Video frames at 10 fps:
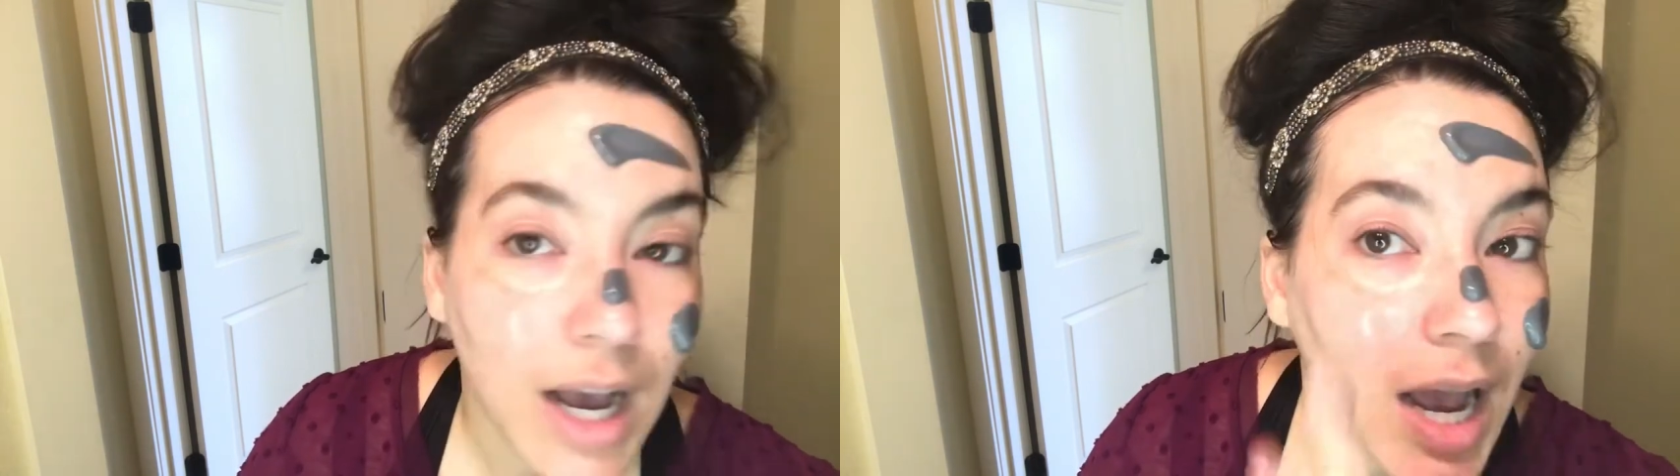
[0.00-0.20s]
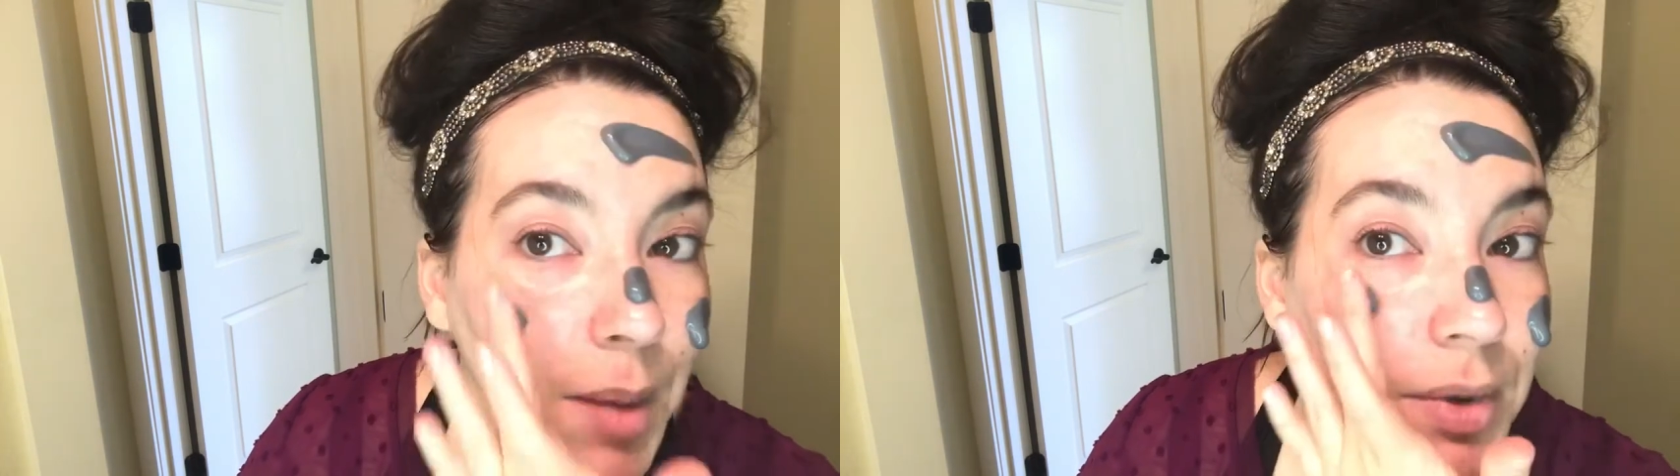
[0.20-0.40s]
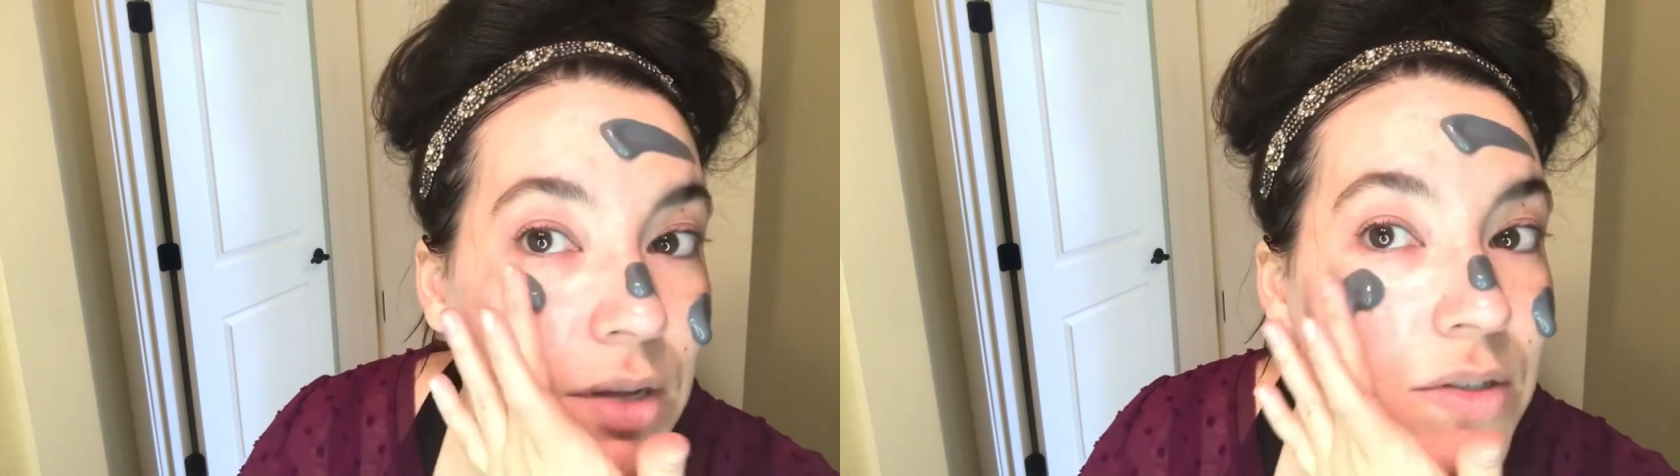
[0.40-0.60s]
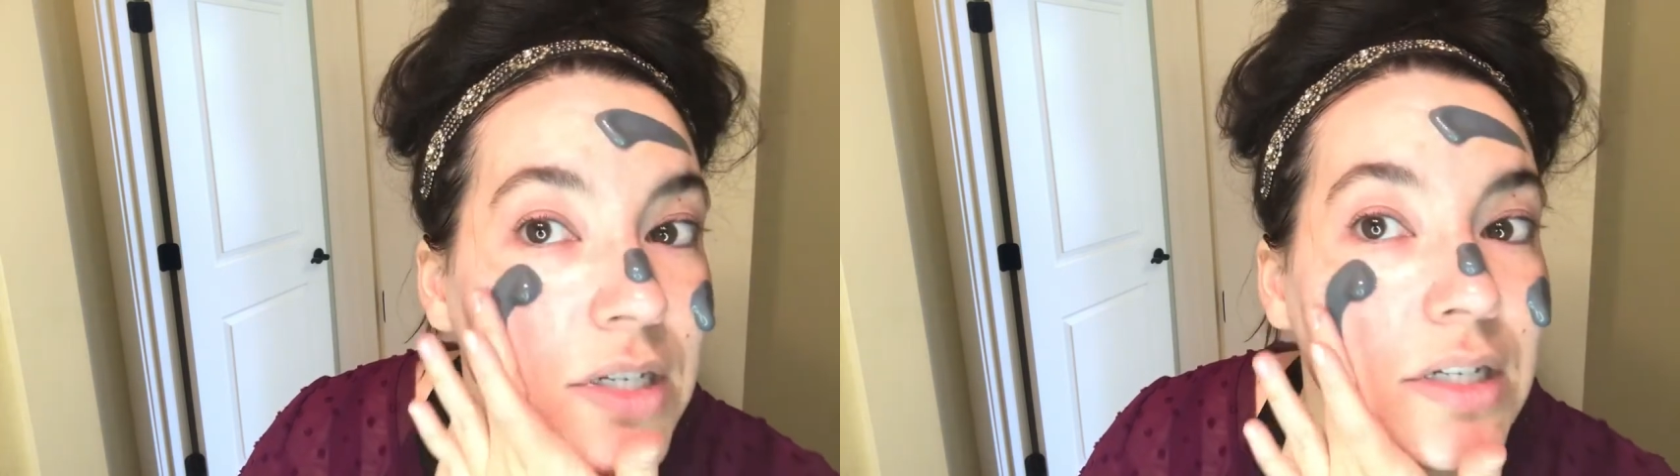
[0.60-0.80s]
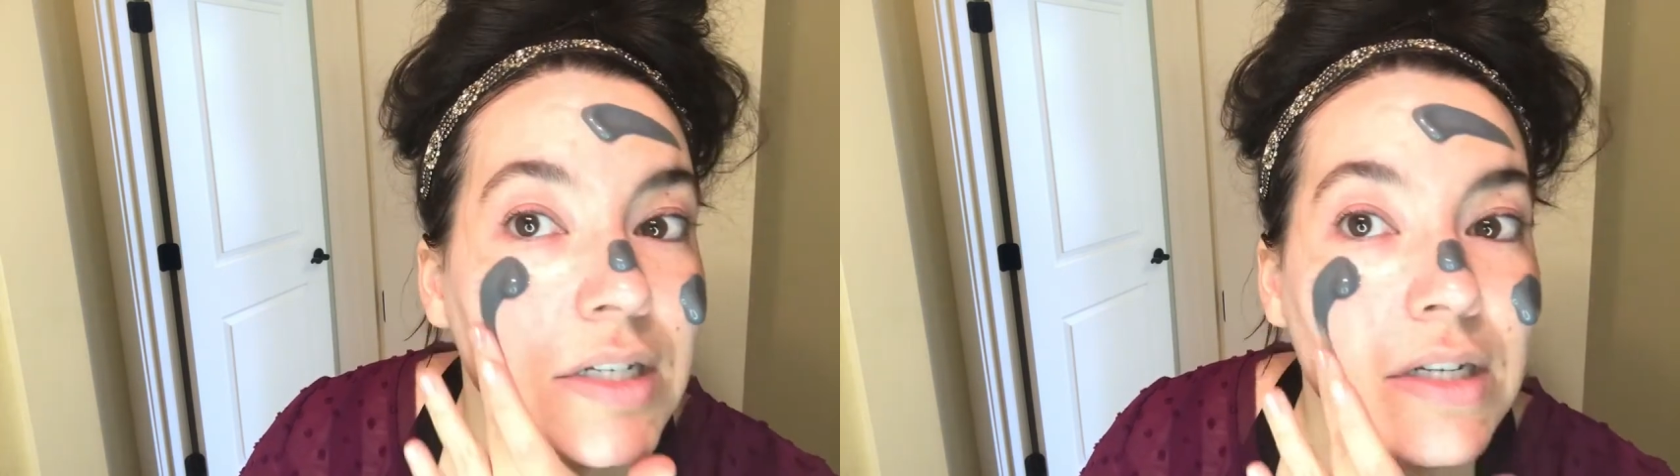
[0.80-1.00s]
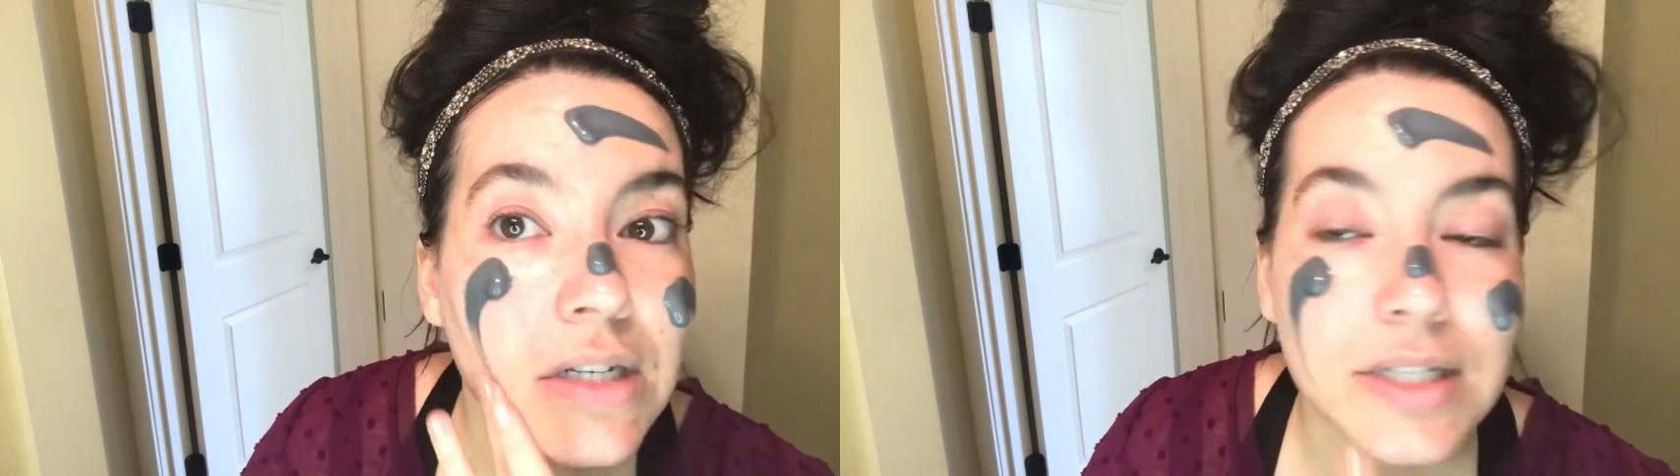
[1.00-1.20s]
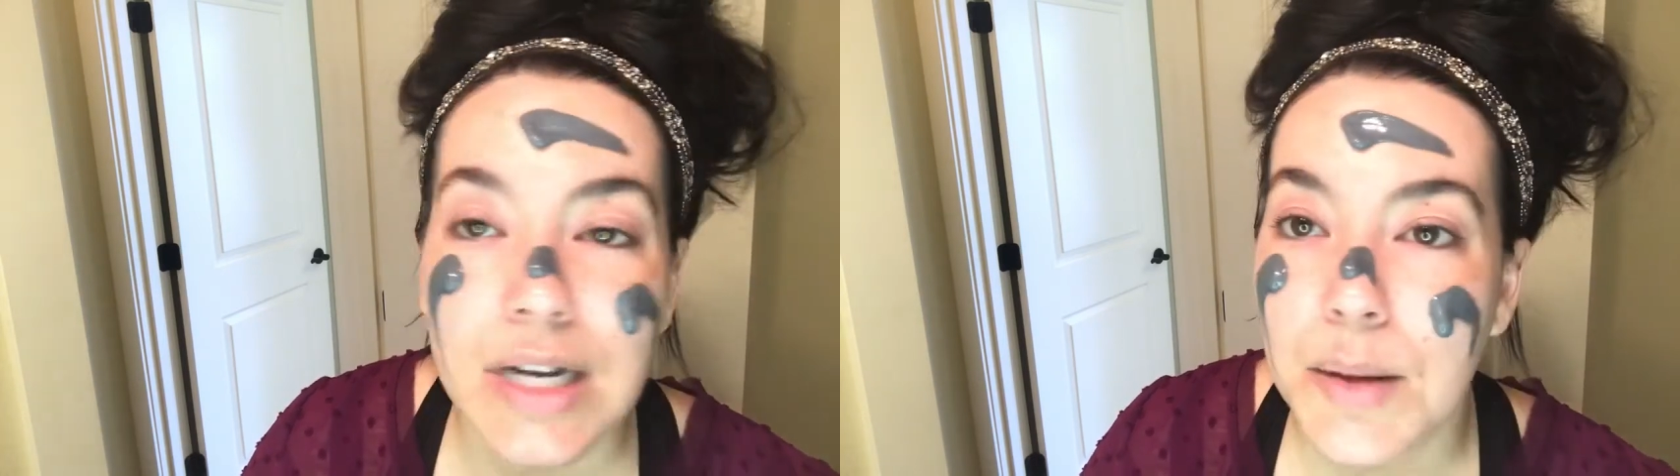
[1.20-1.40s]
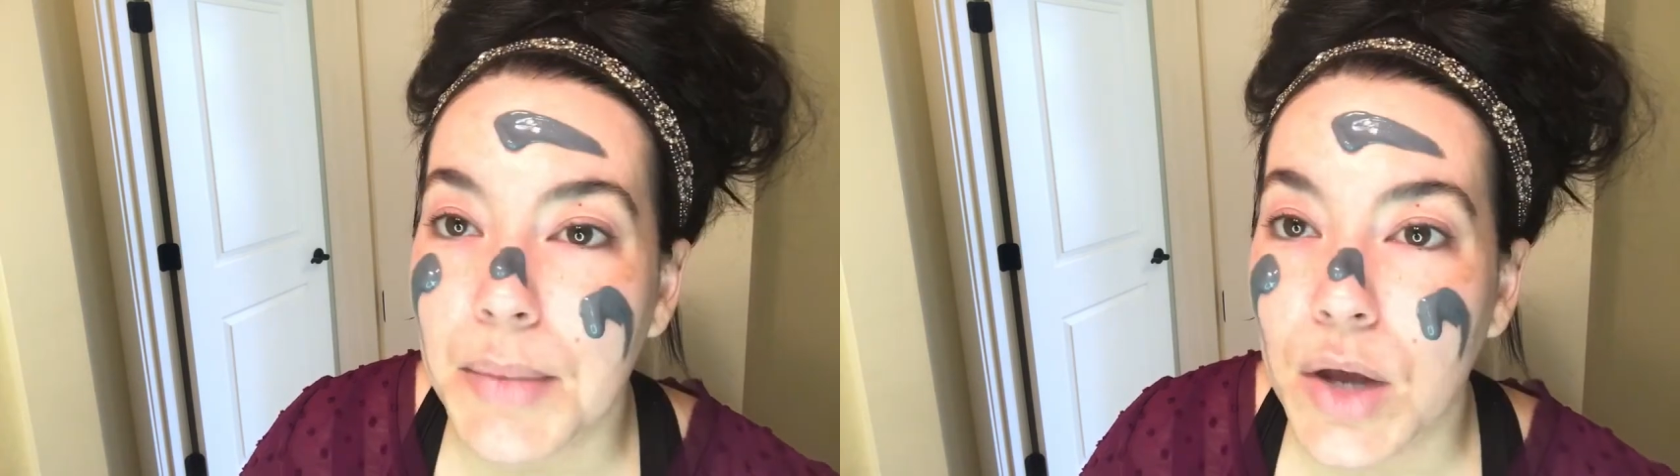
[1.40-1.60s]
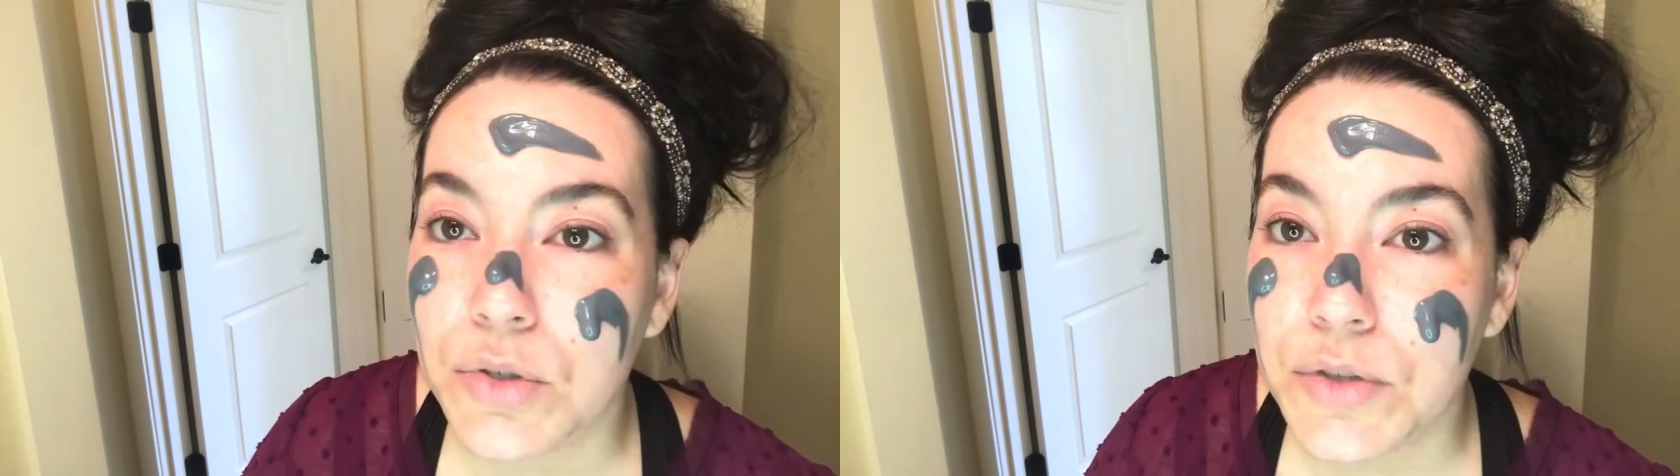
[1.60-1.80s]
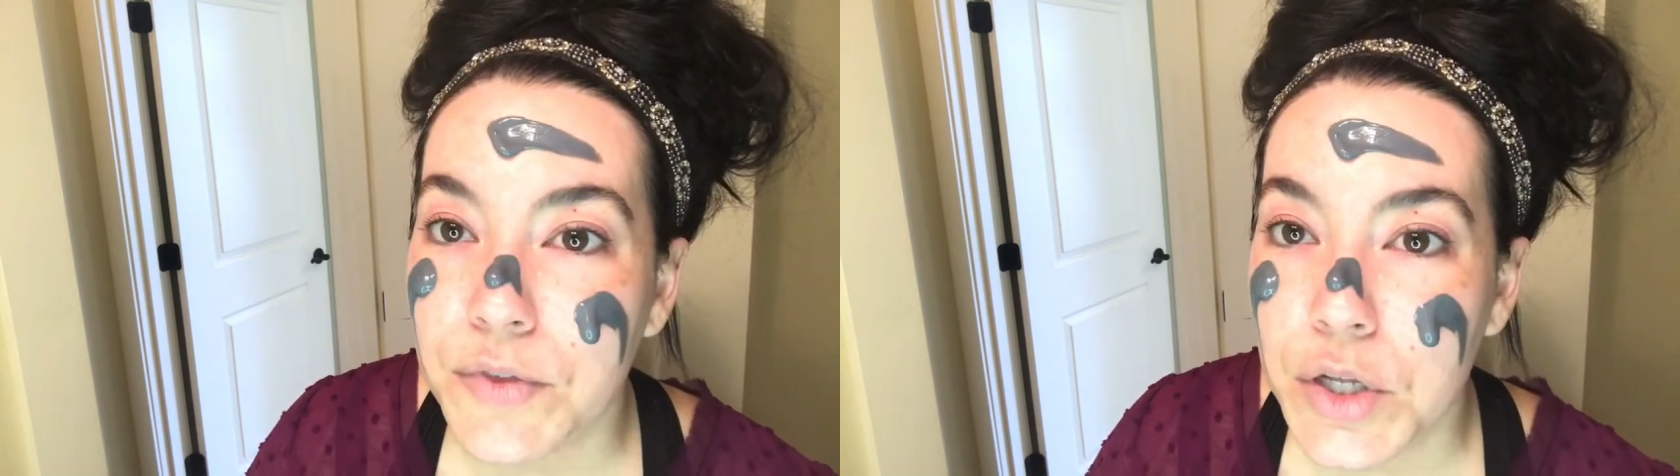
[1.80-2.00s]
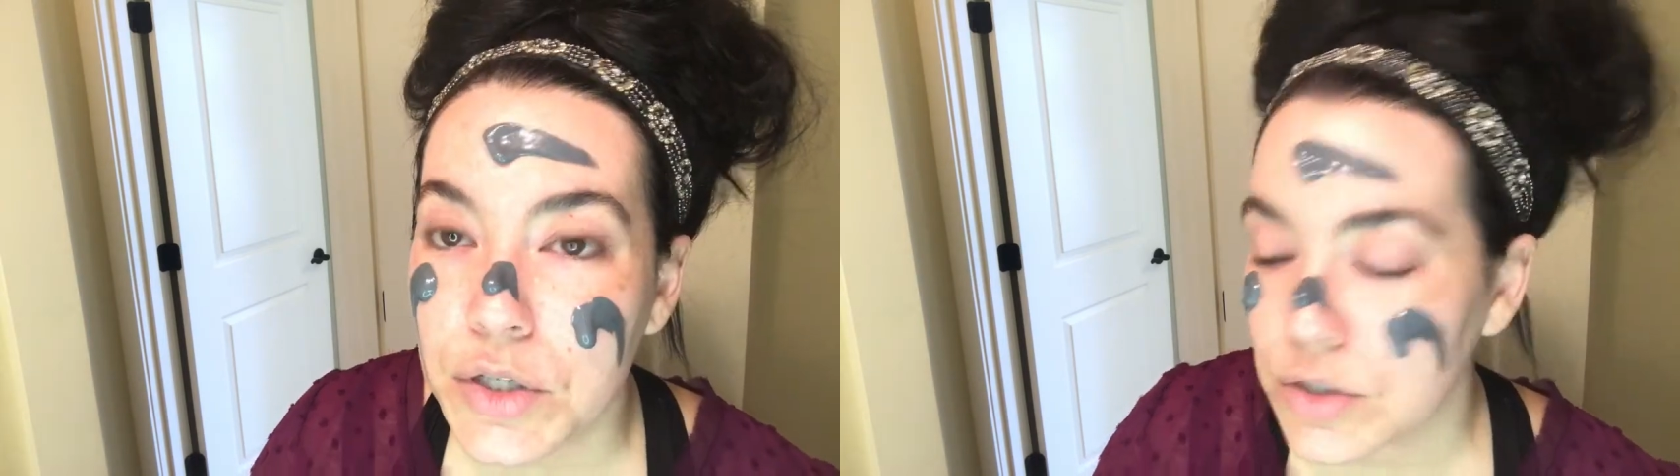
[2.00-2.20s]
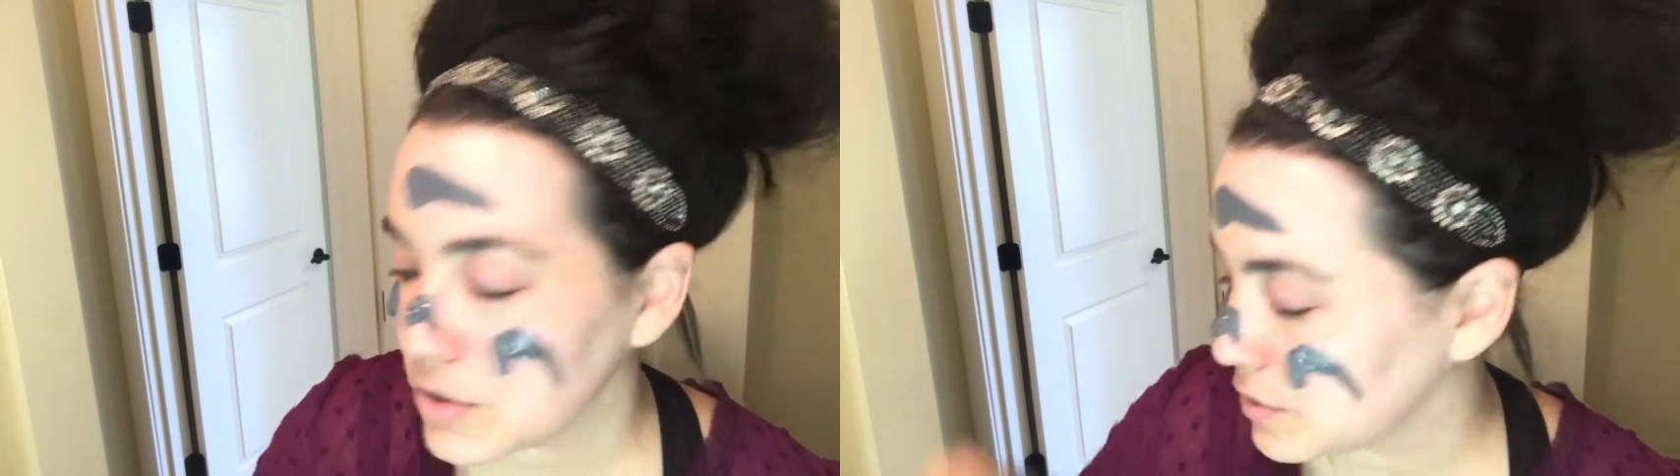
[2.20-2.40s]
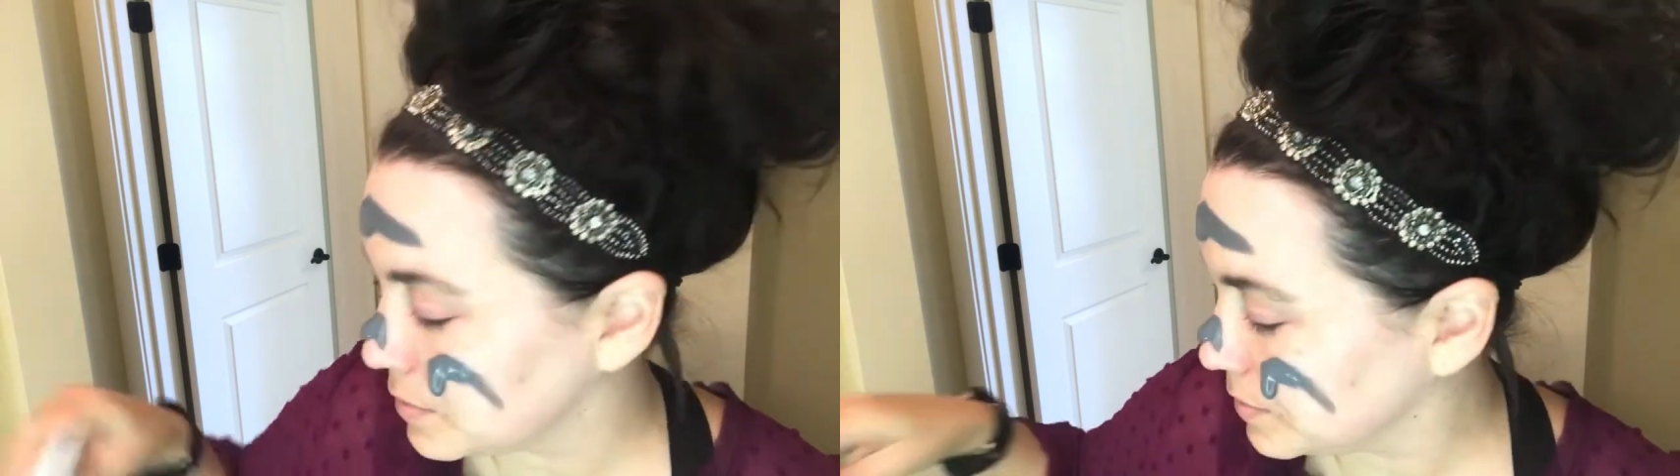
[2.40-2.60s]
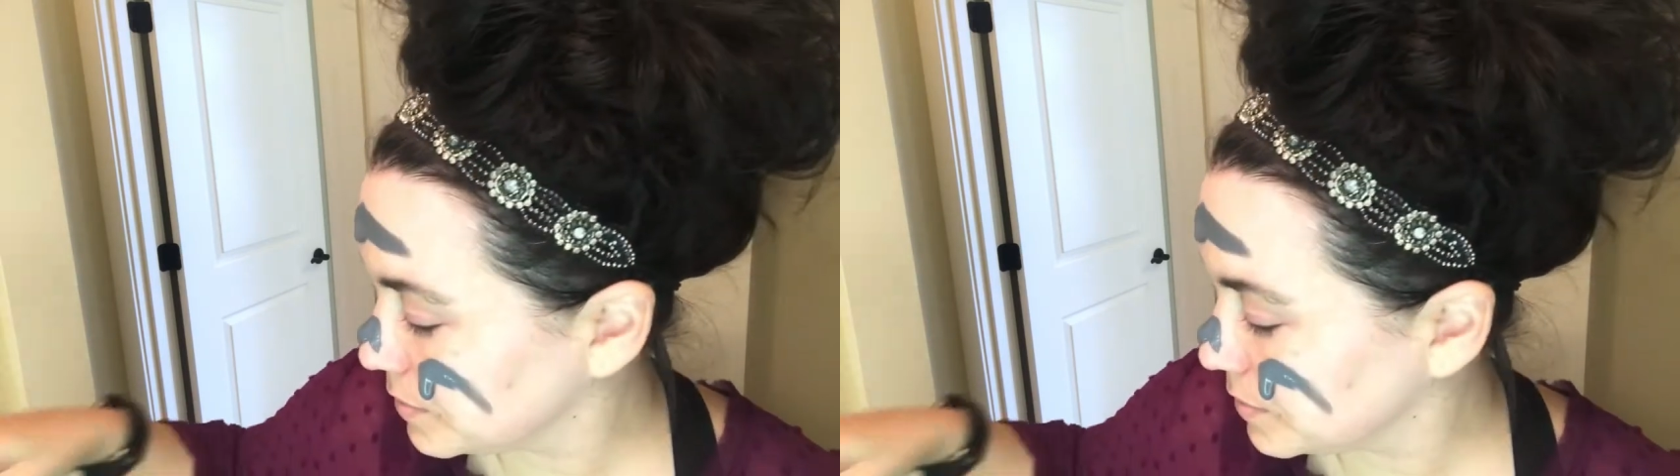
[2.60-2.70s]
I'm gonna use a decent amount of this.